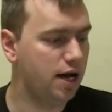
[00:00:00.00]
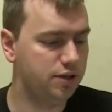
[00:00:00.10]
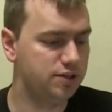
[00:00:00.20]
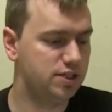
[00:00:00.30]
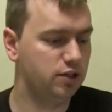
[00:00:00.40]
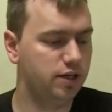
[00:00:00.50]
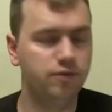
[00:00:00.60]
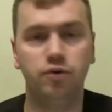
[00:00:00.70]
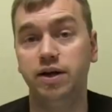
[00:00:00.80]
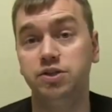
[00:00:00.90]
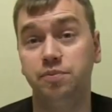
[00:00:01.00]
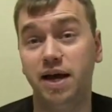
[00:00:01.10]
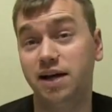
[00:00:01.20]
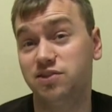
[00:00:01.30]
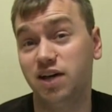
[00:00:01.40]
You can still give your
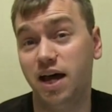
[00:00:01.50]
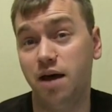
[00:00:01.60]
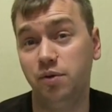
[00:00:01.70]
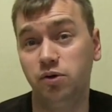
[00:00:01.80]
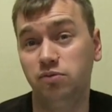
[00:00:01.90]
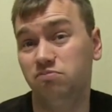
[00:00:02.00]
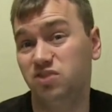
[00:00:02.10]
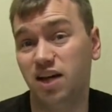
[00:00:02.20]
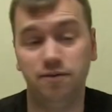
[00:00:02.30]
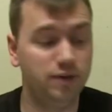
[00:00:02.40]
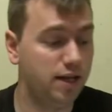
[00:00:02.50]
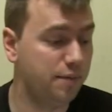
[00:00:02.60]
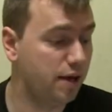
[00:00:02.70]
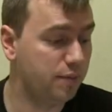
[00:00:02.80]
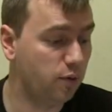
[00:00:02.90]
Razorback Psy ammo, Psy
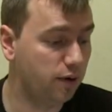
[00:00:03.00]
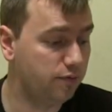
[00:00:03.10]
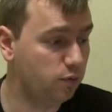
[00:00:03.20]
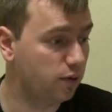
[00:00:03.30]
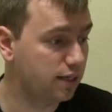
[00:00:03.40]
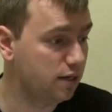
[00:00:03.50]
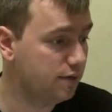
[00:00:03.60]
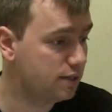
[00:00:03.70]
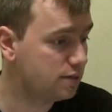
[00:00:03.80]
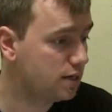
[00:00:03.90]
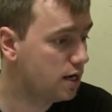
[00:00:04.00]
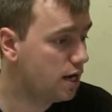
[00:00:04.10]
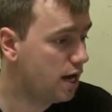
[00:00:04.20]
Flame ammo, whatever you want to give it.